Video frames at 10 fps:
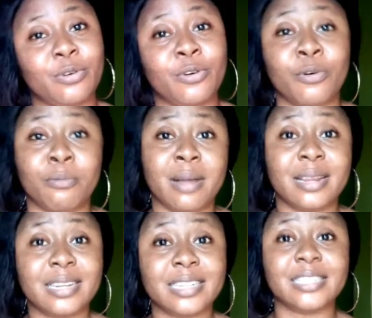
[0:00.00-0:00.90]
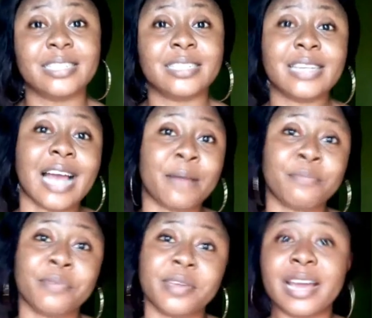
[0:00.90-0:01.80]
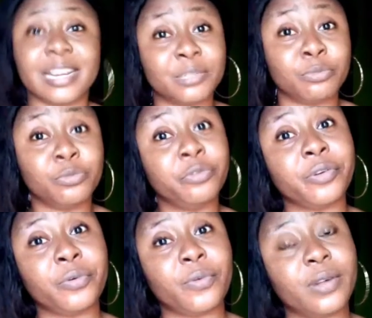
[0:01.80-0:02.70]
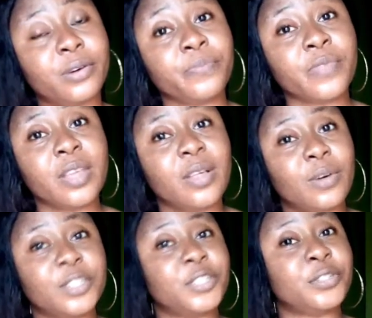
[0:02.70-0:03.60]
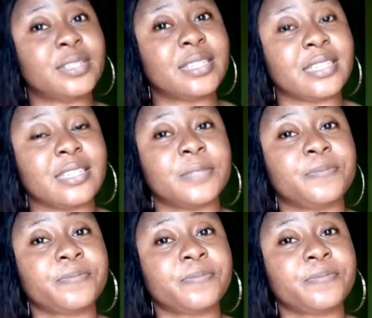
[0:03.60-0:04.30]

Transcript: or marriage happy and moving well? What do you think?